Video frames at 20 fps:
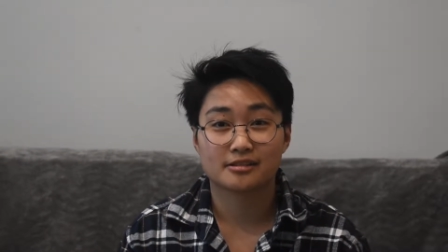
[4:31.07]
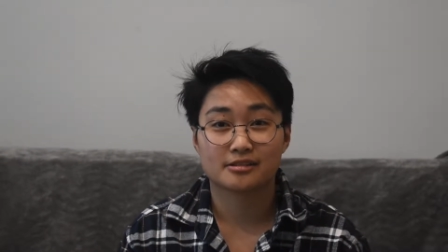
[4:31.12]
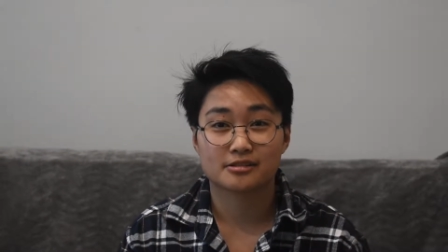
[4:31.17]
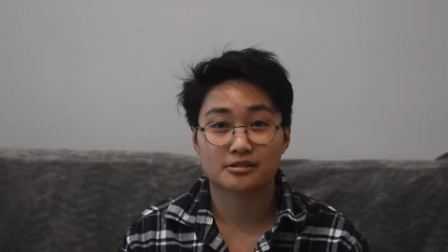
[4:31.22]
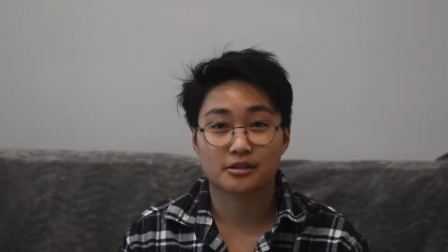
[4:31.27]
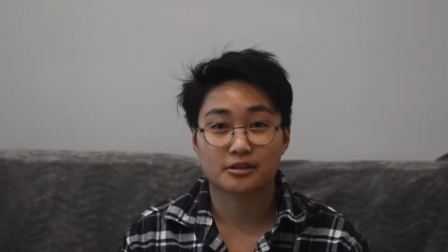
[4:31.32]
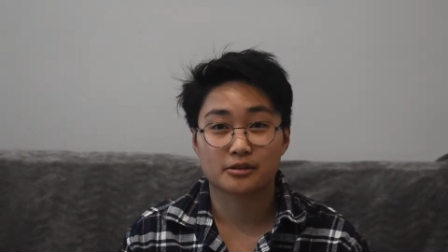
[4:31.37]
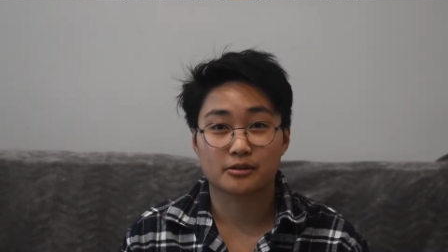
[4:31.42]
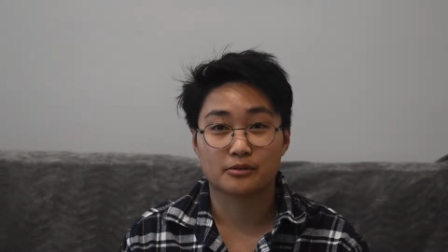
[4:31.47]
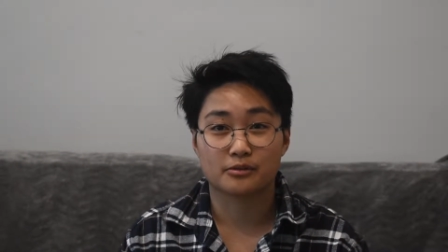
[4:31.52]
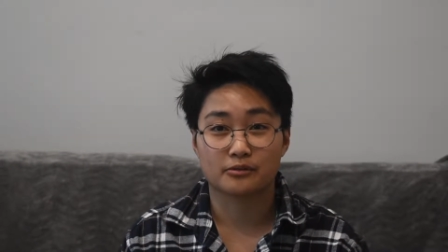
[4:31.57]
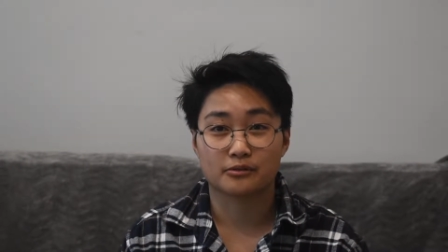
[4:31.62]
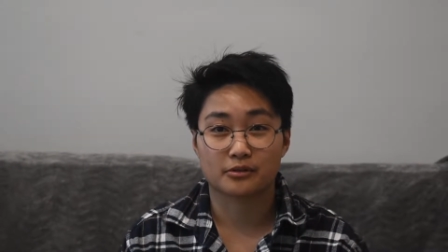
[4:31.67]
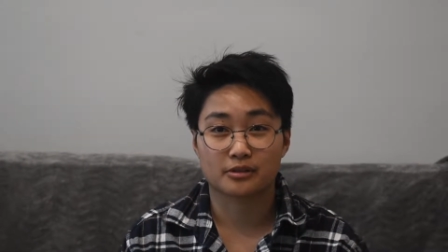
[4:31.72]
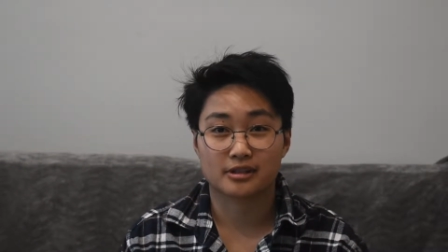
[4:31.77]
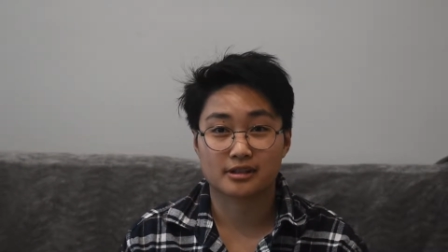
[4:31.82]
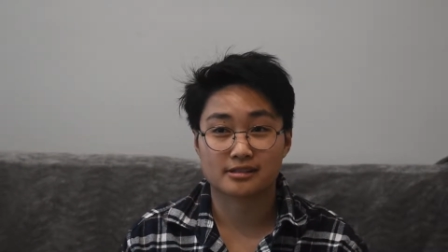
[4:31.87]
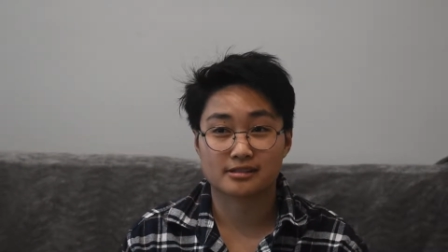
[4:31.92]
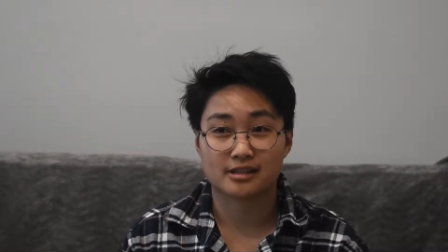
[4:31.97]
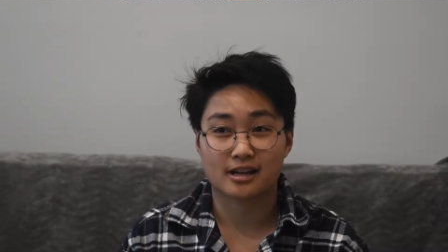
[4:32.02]
So for
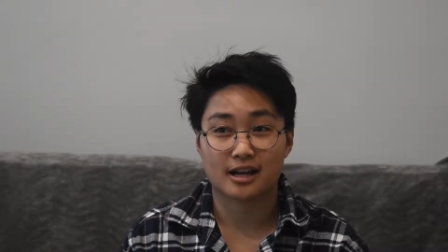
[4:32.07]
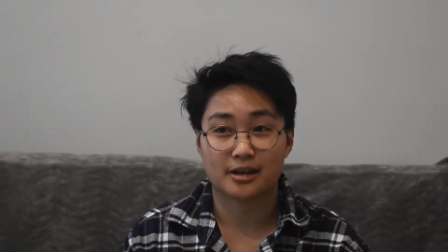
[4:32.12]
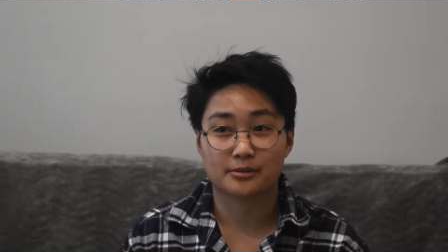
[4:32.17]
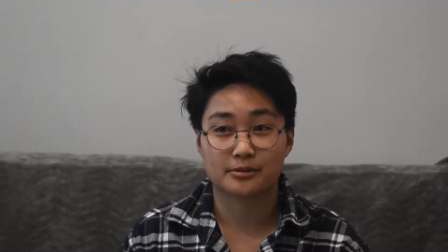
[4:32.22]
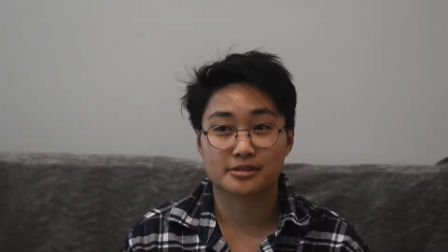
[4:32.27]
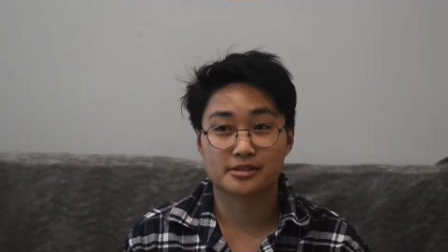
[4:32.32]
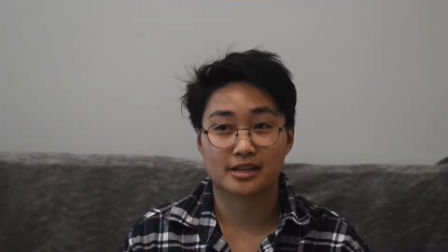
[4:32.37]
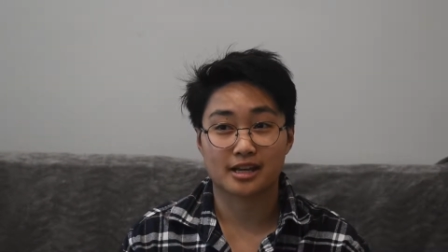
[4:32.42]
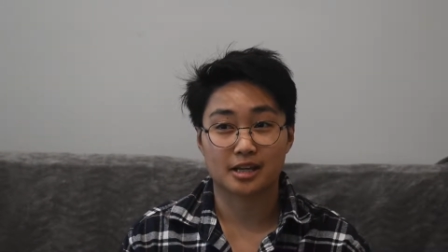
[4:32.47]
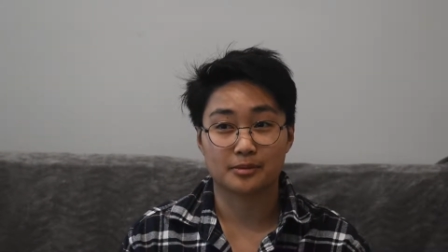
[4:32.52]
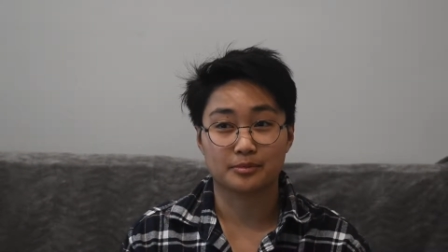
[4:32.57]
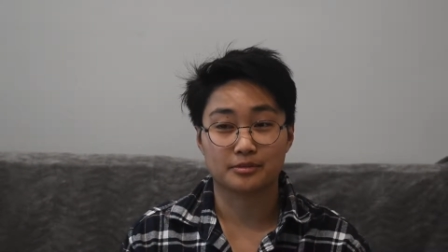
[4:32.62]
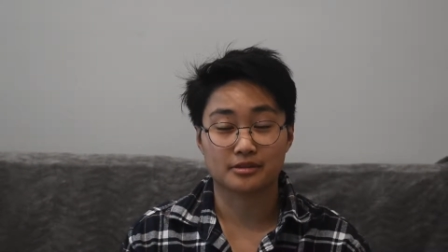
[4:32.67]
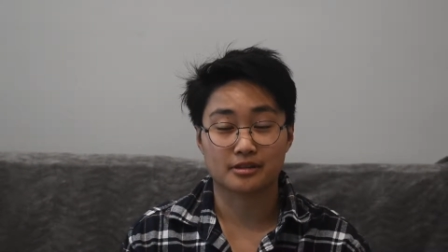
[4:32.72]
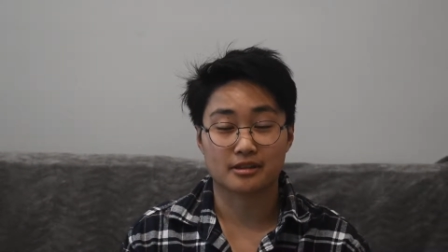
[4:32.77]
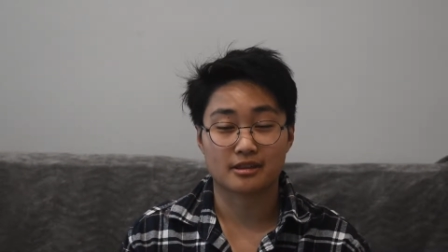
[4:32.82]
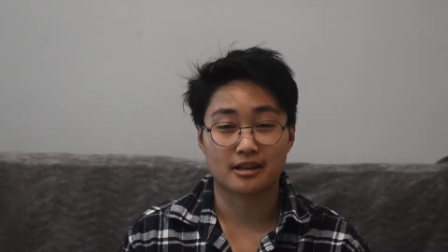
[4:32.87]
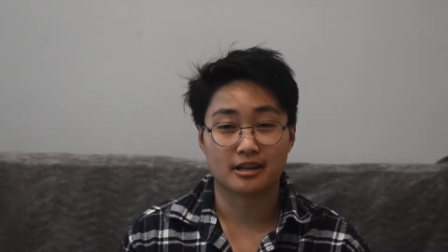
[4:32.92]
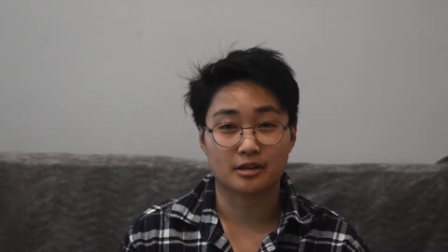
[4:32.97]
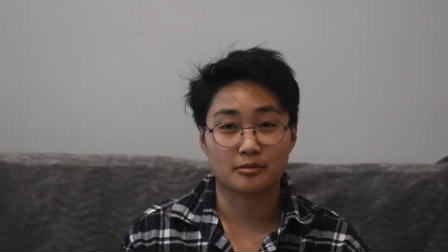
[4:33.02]
this, I was able to
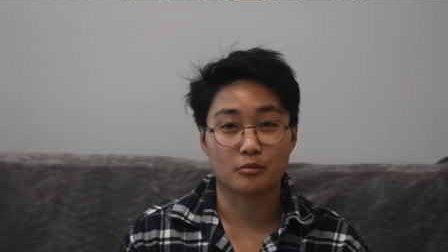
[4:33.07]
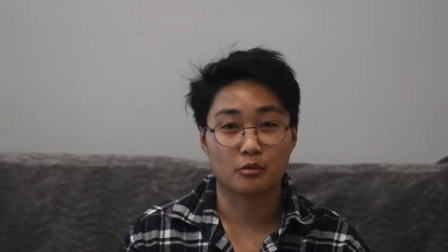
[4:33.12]
think